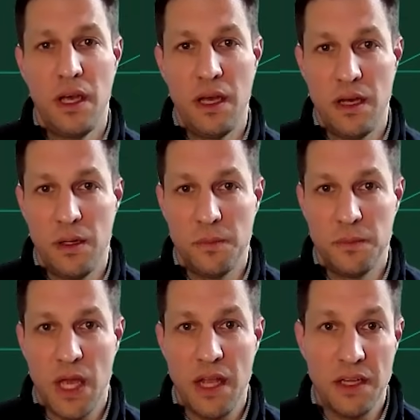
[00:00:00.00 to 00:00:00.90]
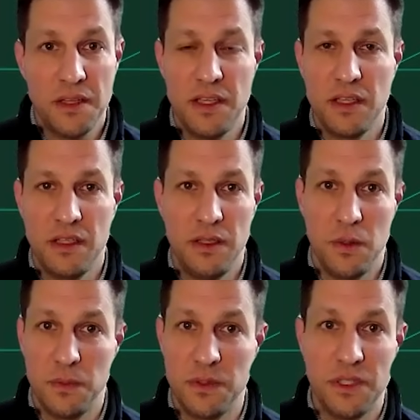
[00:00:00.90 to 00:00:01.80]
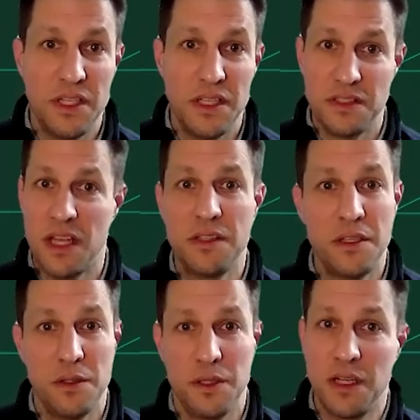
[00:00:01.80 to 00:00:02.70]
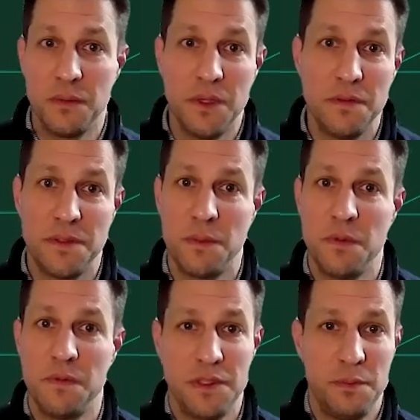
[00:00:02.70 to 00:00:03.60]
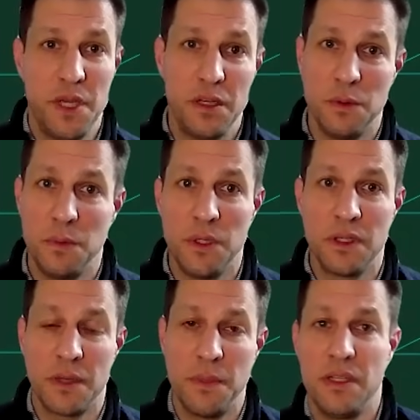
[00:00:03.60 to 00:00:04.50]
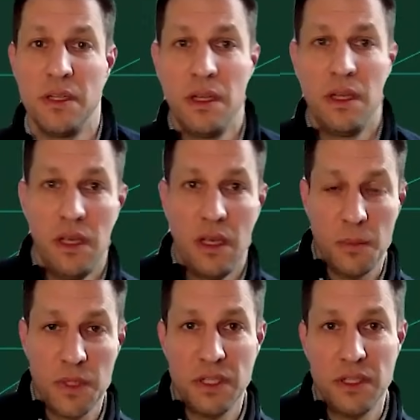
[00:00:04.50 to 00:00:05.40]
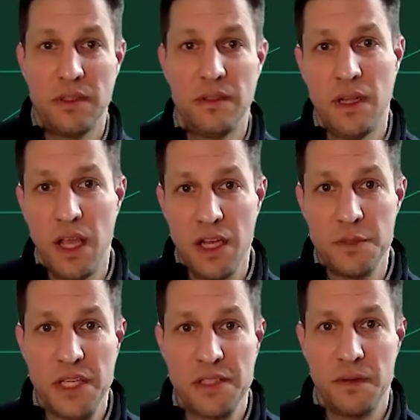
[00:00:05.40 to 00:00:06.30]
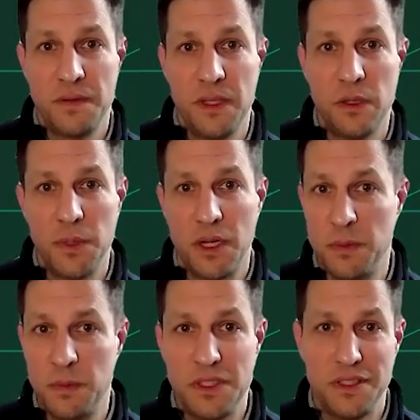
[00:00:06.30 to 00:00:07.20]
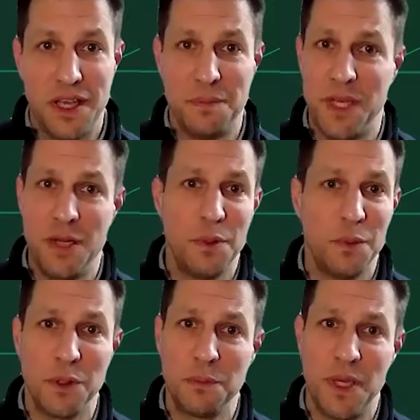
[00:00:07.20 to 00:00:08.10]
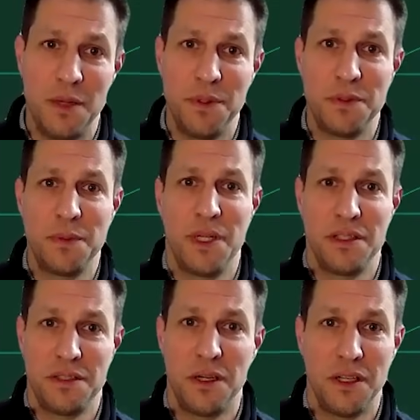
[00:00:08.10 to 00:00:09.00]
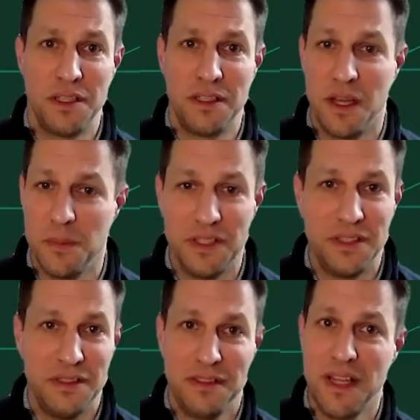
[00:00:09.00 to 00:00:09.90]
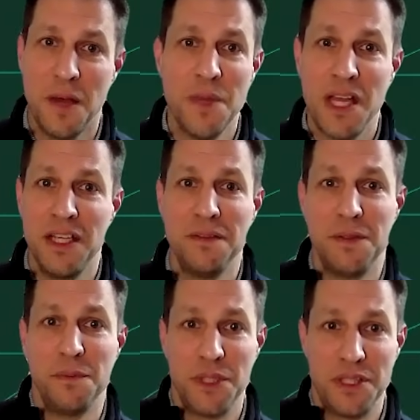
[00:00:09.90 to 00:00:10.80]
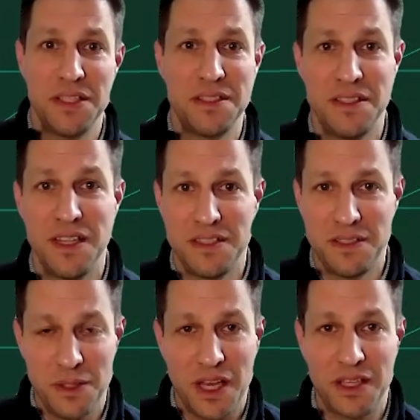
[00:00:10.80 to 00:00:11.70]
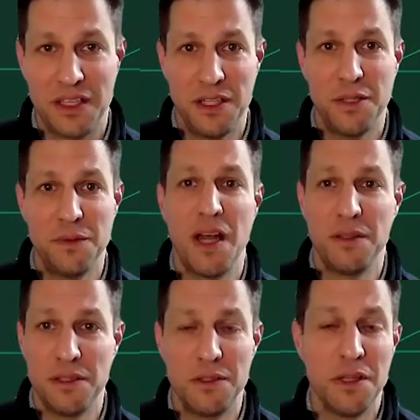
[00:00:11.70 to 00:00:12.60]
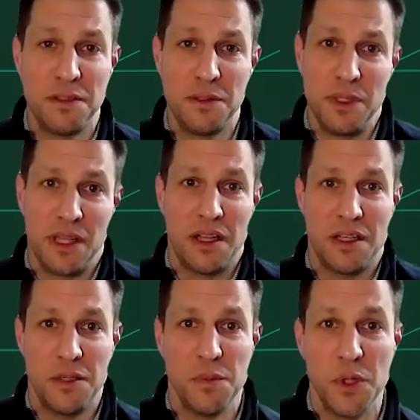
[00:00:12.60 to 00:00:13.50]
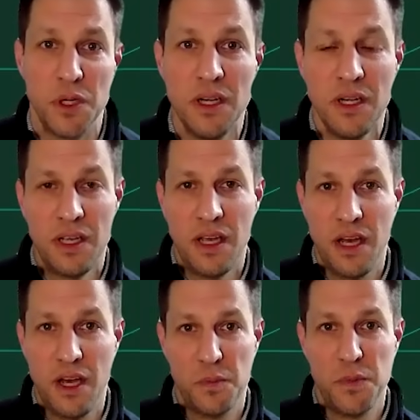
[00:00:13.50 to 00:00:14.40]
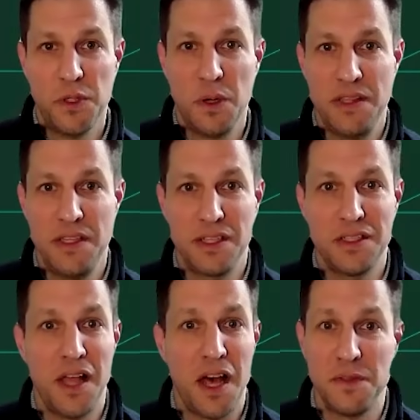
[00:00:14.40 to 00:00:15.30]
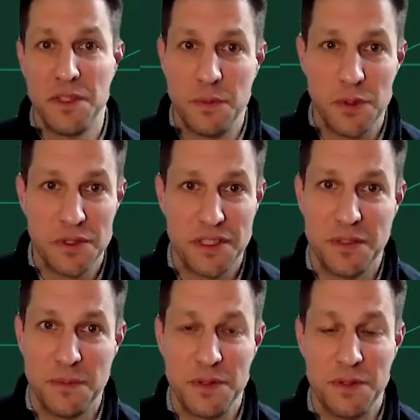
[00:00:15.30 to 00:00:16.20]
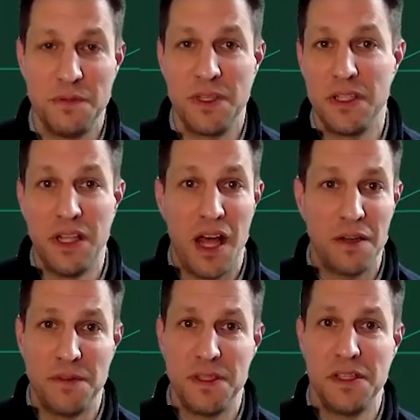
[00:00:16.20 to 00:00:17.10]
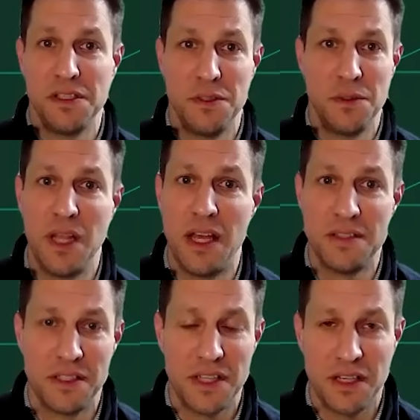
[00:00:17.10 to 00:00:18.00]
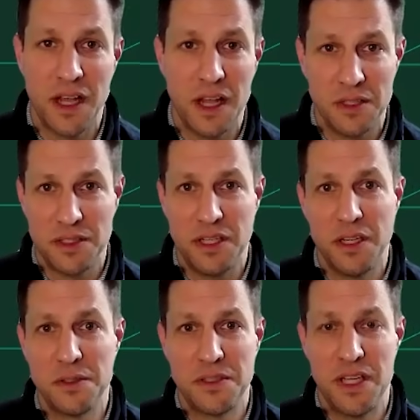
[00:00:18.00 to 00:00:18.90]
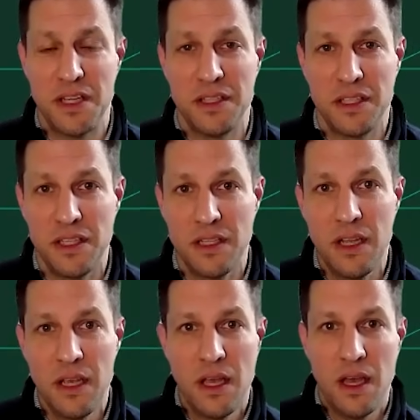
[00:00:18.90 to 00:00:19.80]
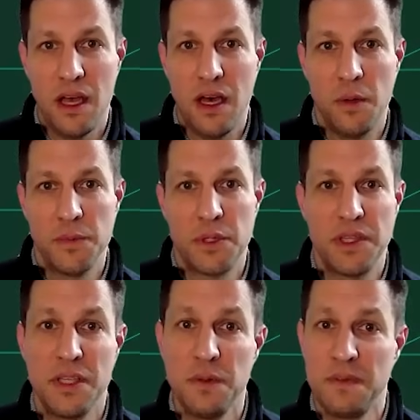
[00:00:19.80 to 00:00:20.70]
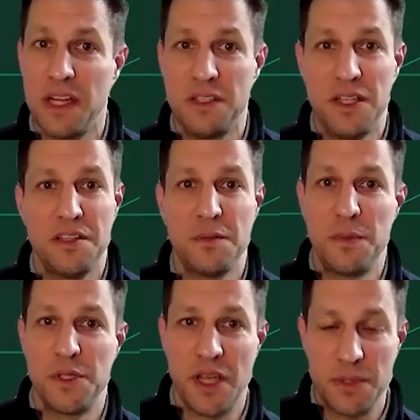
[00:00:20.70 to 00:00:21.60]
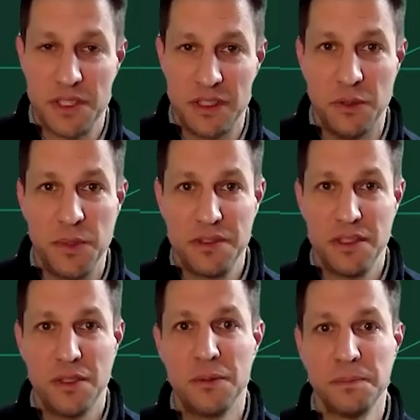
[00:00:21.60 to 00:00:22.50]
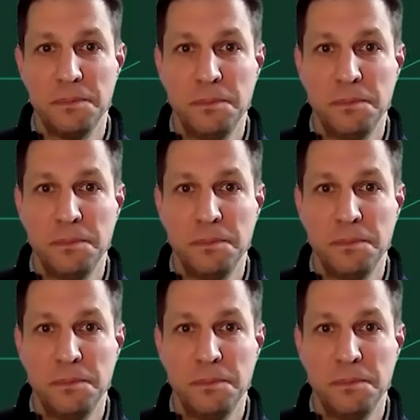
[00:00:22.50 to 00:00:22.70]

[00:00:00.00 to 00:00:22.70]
And I think, to the extent that you're getting rid of some of this manual work, I mean, I'm going to age myself here, but I mean, we still had paper work papers when I started. I mean, not many of them, but they still got carried around, and they're not doing that anymore. I think a lot of it's more systems driven. A lot of it is utilizing technology and understanding it. So I think we've got to change the perception a little bit too.